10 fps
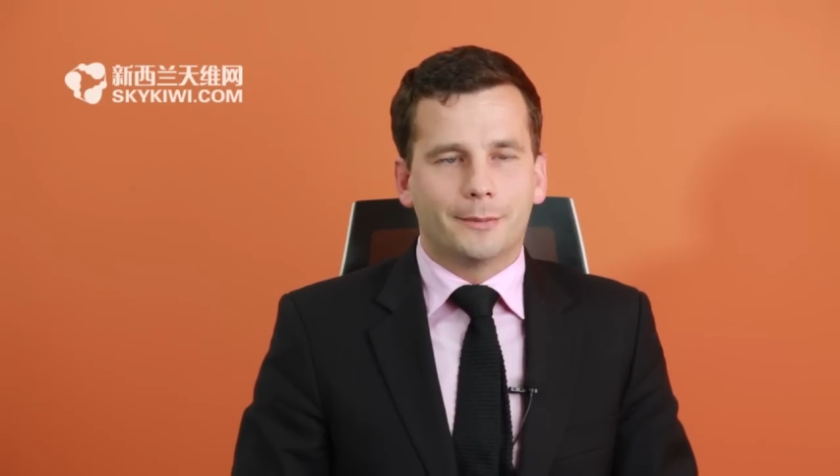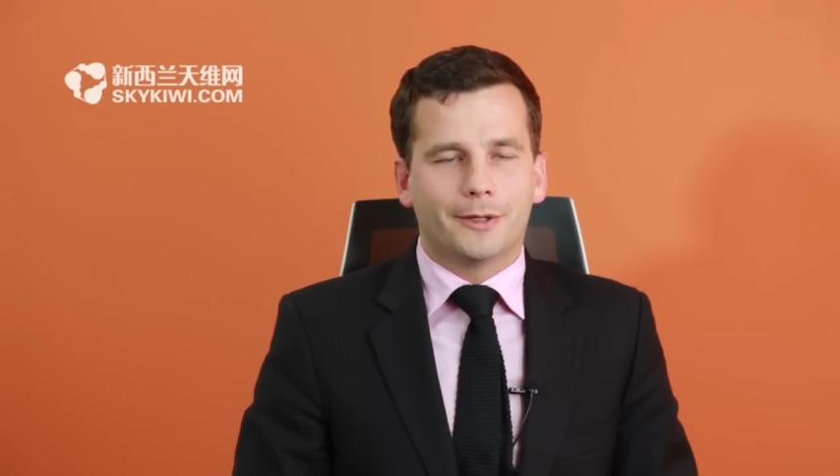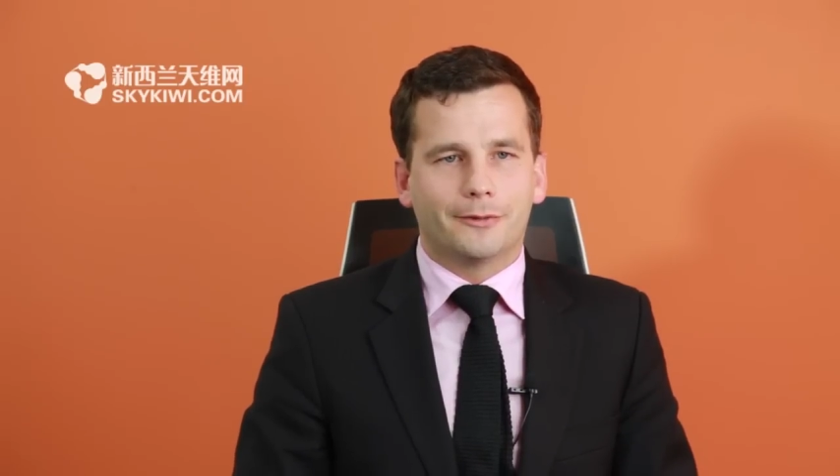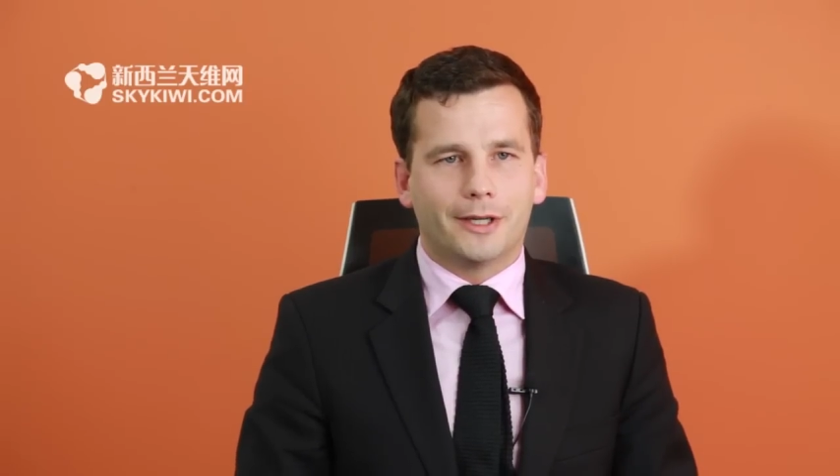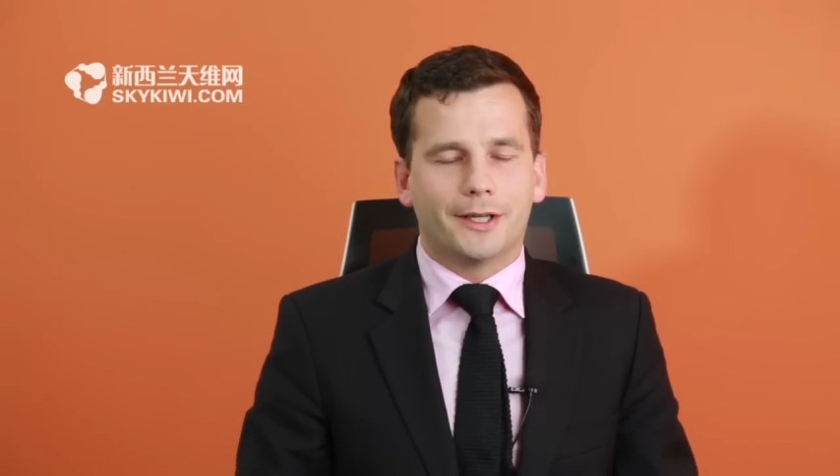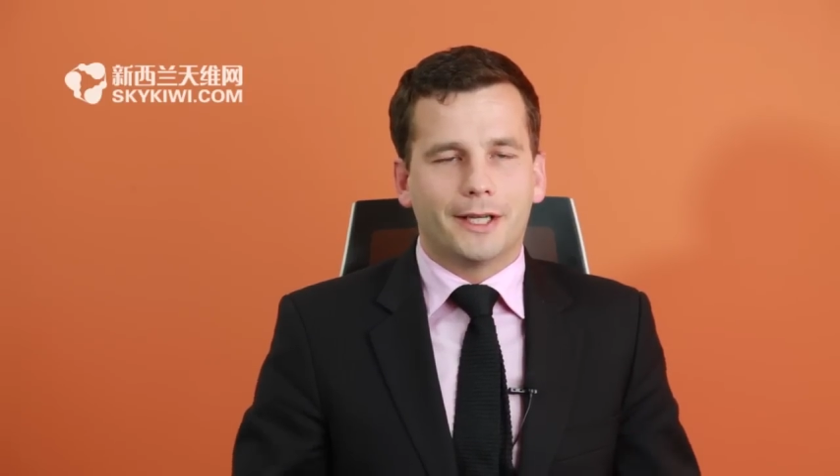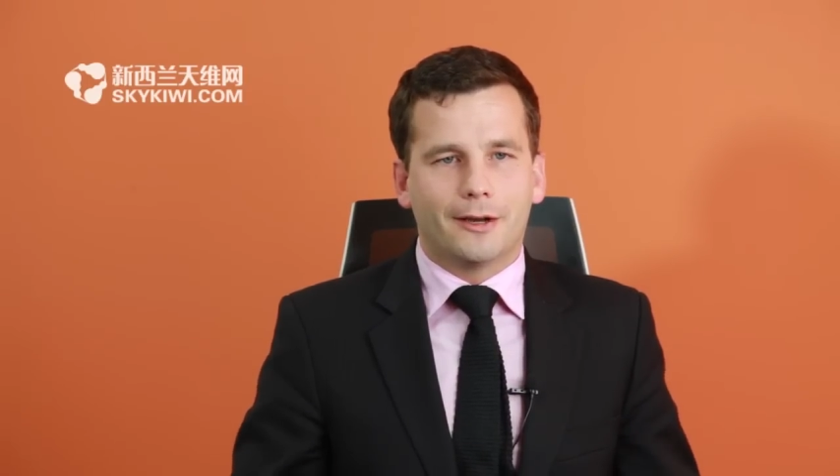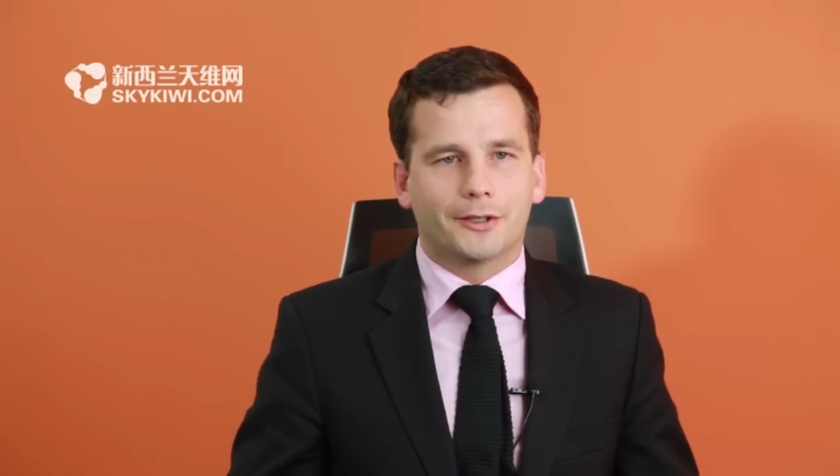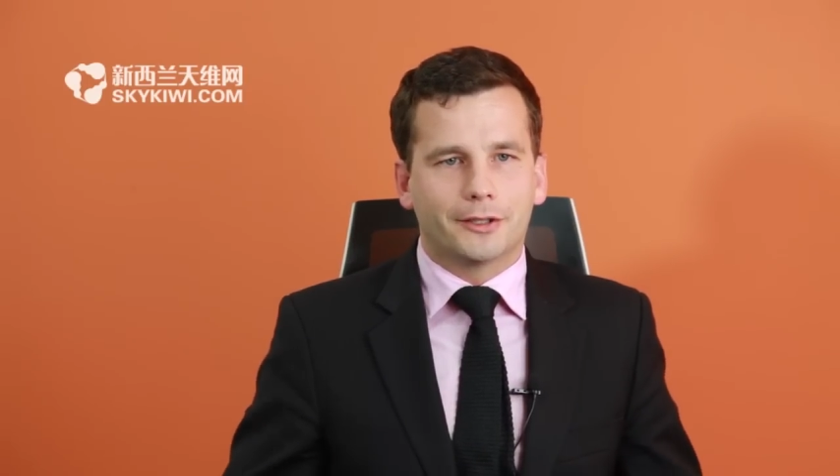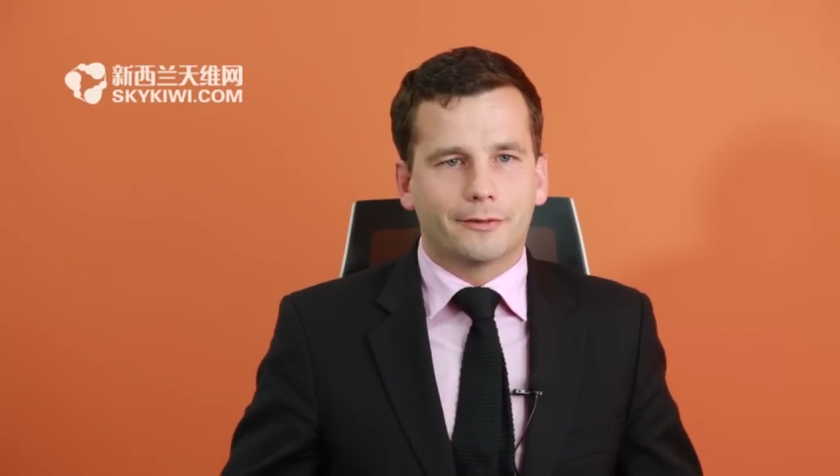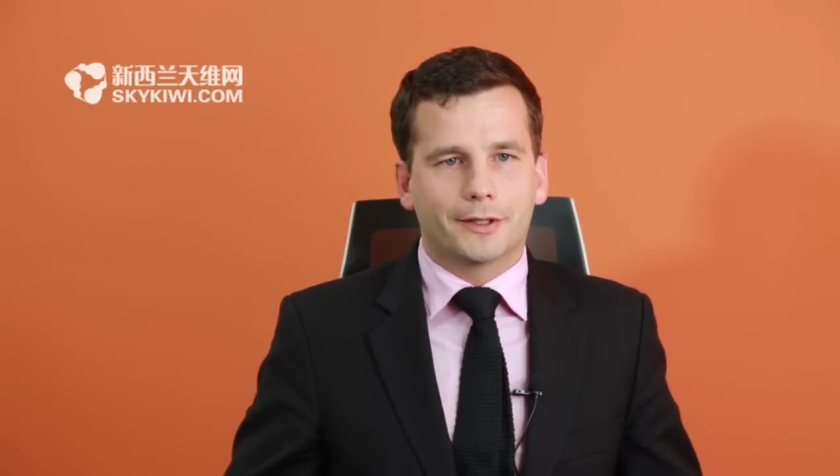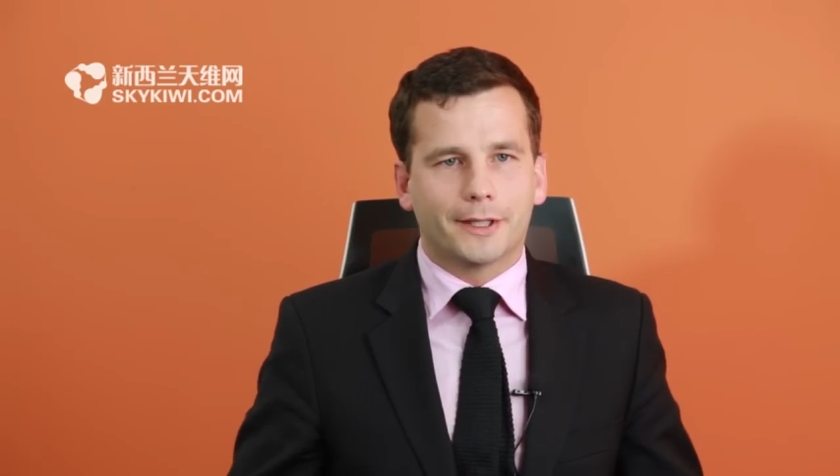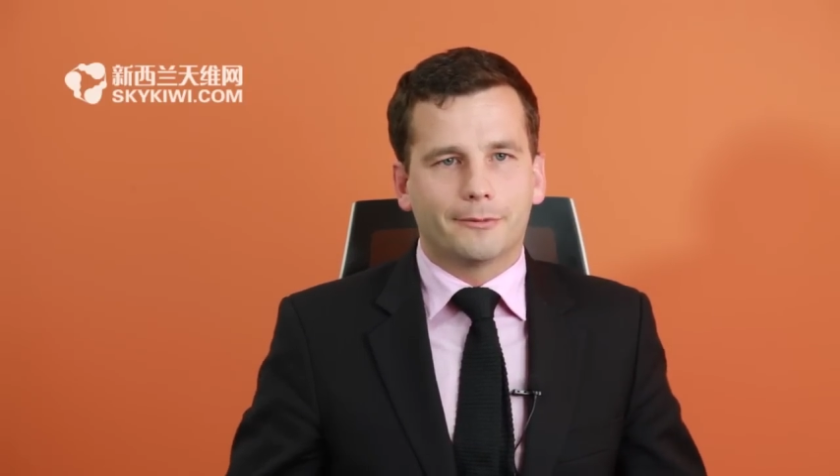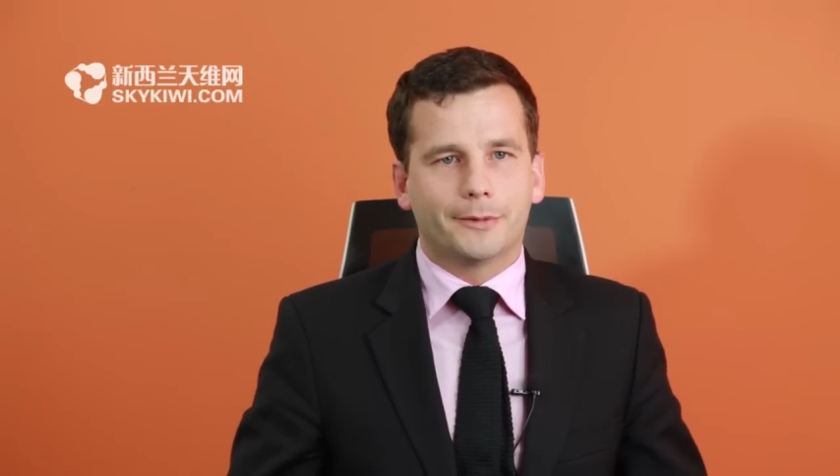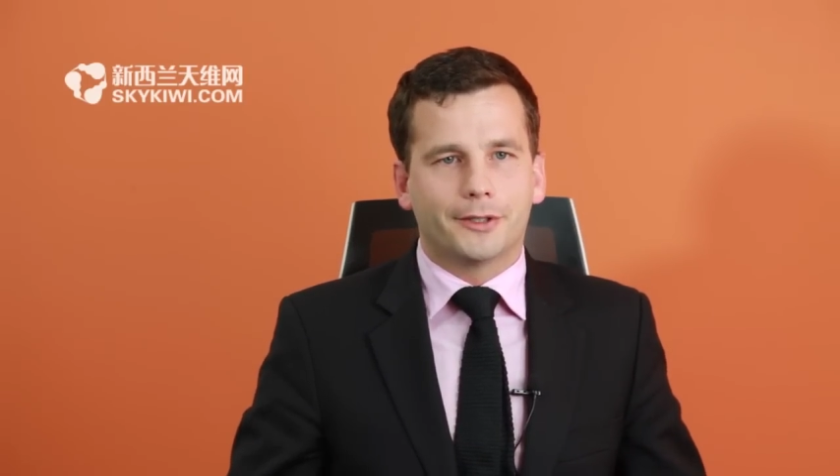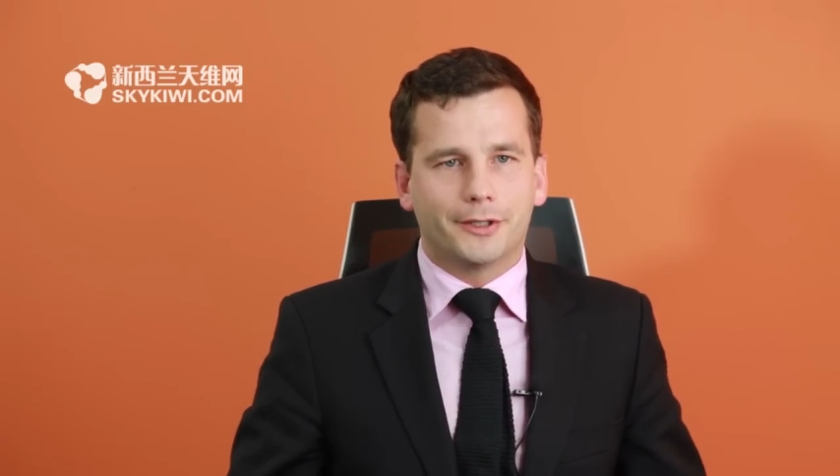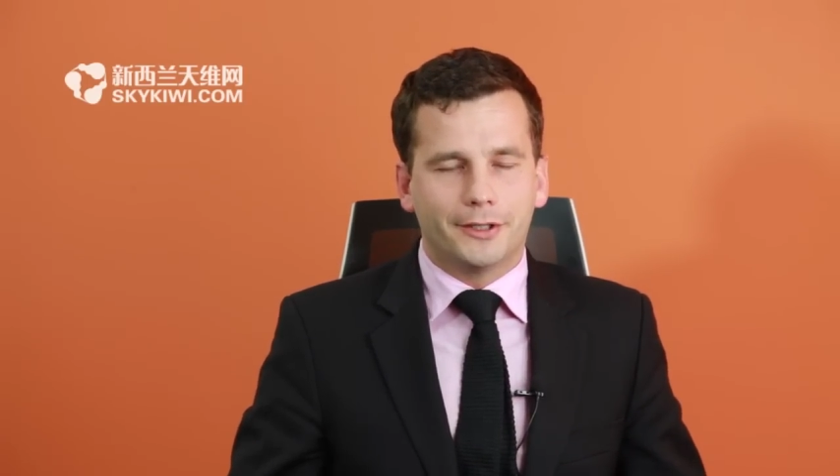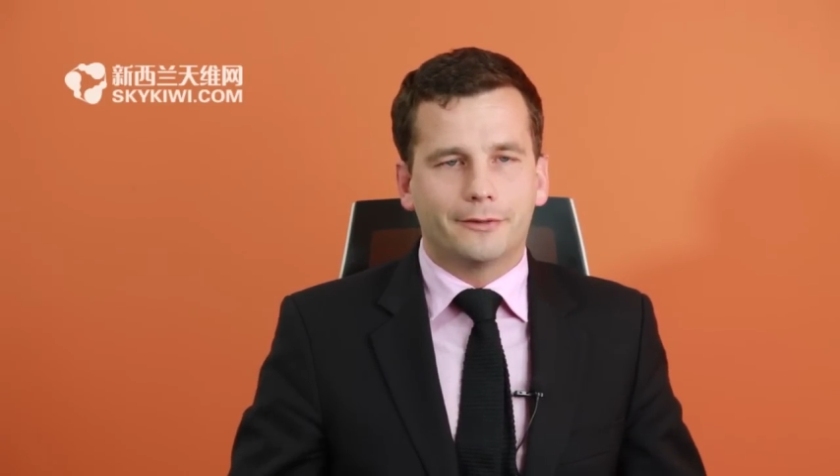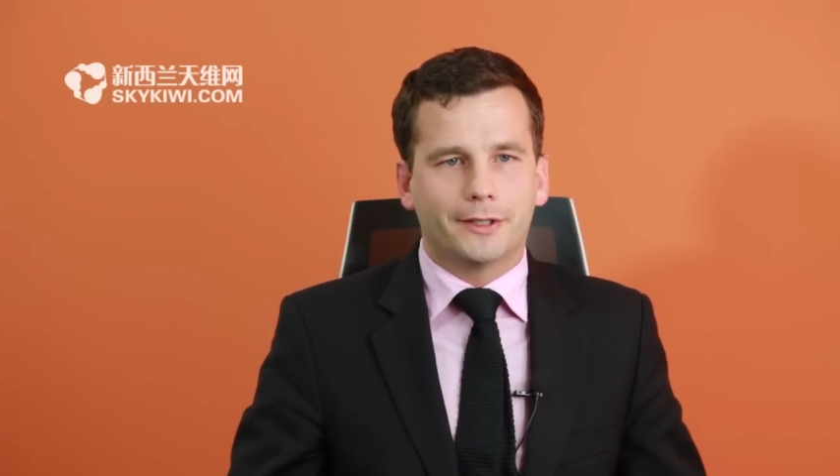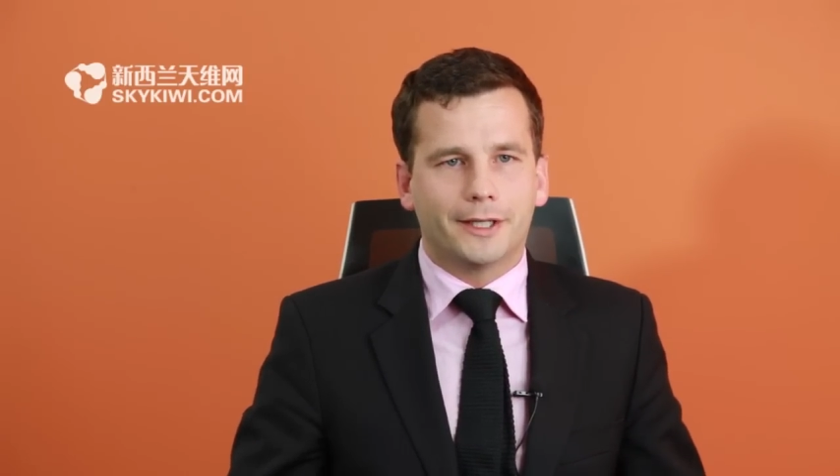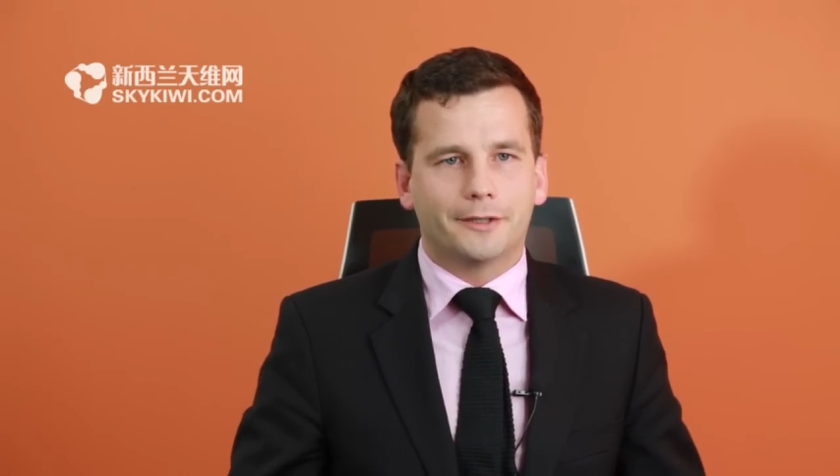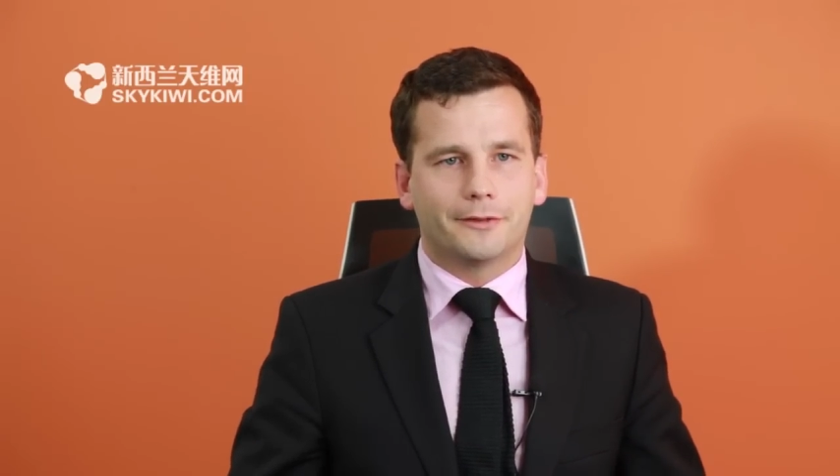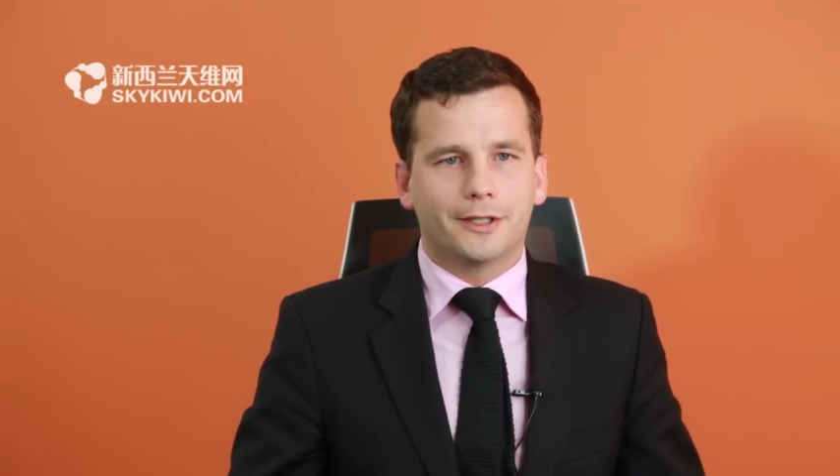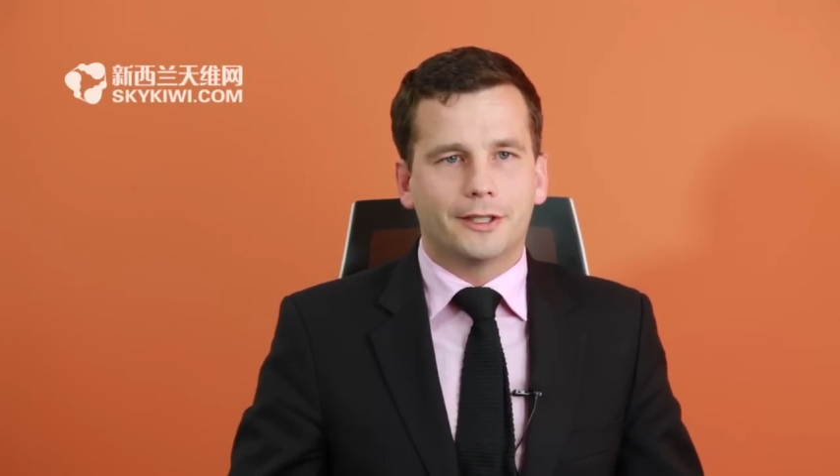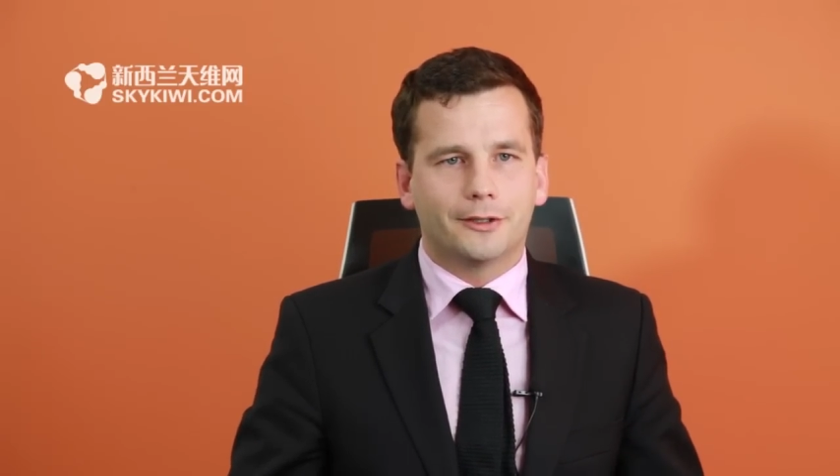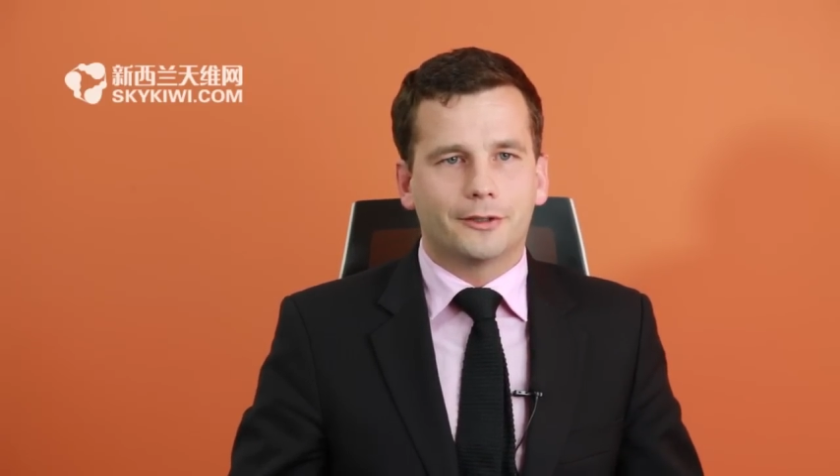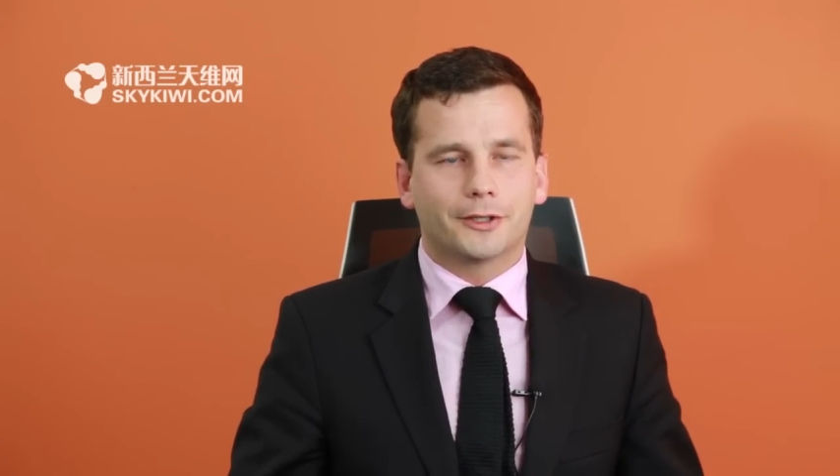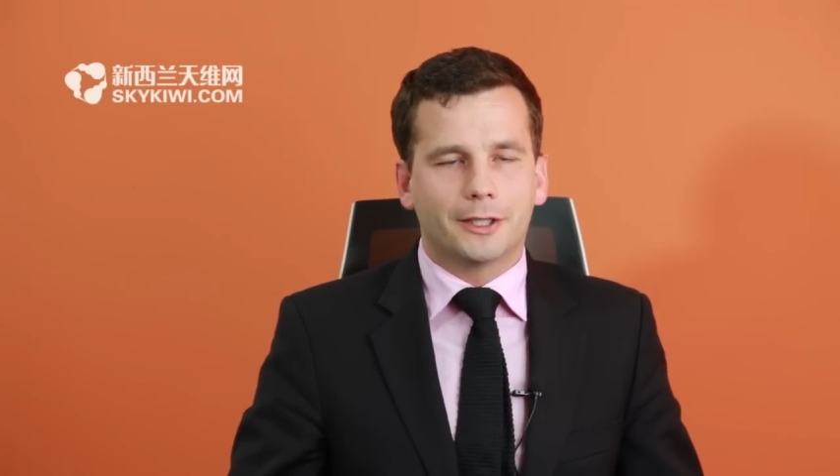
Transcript: But right now I'd give the government a 7 out of 10 on